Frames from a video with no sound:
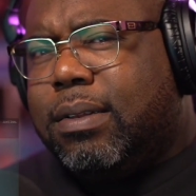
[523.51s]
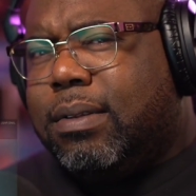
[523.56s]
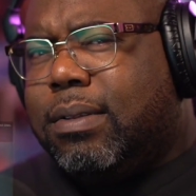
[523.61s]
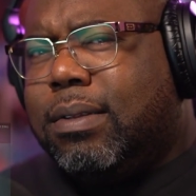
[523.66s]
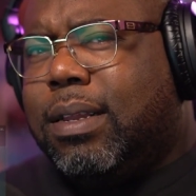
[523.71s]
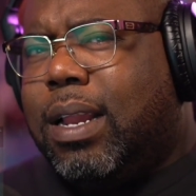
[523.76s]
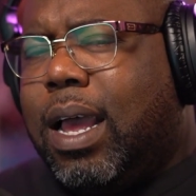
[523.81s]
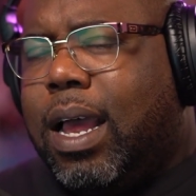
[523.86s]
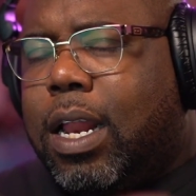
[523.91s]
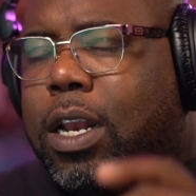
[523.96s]

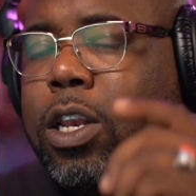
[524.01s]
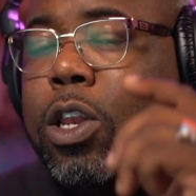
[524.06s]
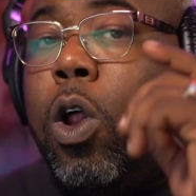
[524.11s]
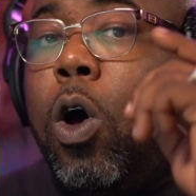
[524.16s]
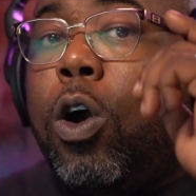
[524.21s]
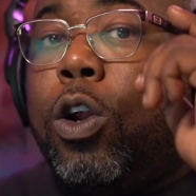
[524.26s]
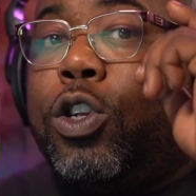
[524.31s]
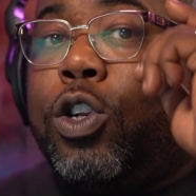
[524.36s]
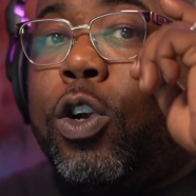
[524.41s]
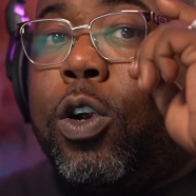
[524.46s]
Nah,
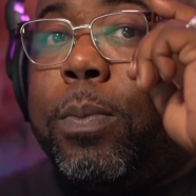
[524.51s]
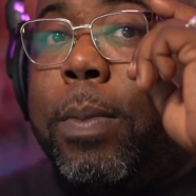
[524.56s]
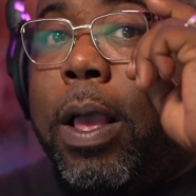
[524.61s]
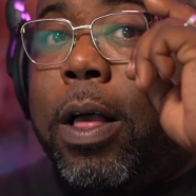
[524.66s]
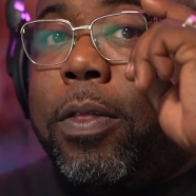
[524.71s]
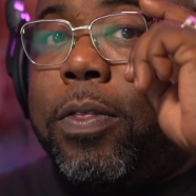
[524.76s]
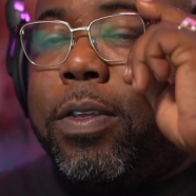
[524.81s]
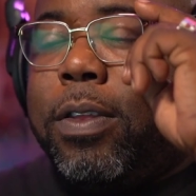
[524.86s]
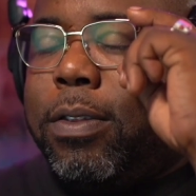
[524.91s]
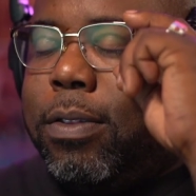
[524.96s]
long term
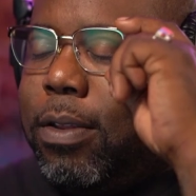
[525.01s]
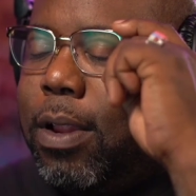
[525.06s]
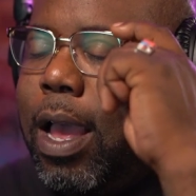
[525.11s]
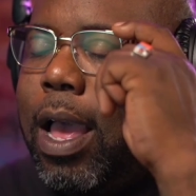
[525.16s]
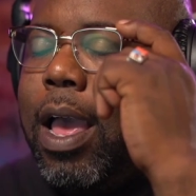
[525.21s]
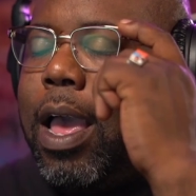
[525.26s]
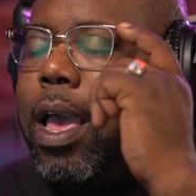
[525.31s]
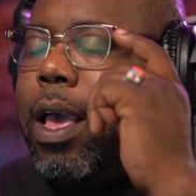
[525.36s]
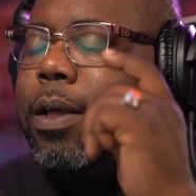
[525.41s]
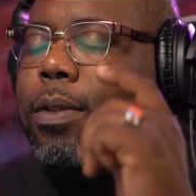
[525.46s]
health, nah,
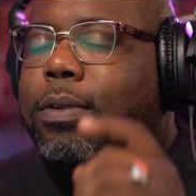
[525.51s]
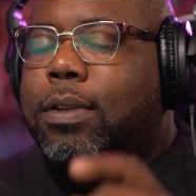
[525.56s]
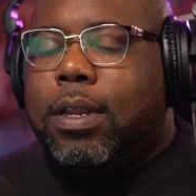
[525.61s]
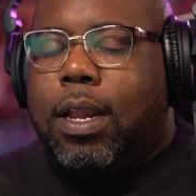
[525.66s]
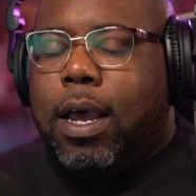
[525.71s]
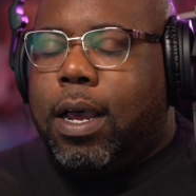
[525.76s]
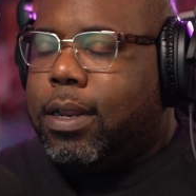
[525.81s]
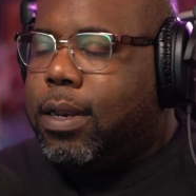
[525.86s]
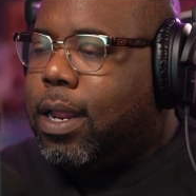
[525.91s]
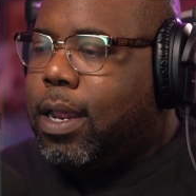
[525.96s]
hell,
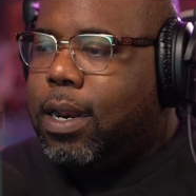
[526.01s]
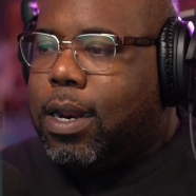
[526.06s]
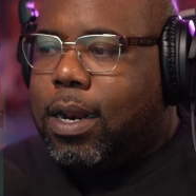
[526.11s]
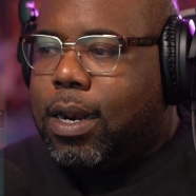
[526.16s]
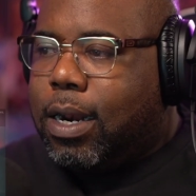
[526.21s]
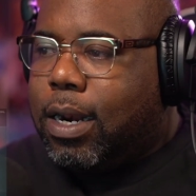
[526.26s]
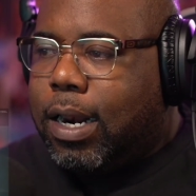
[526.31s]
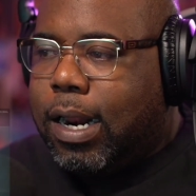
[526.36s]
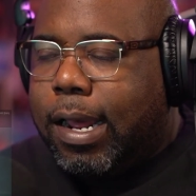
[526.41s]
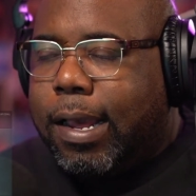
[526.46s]
nah, nah, nah,
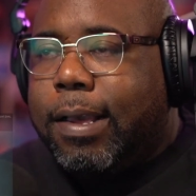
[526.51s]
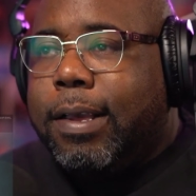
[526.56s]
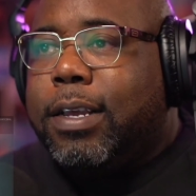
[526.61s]
nah.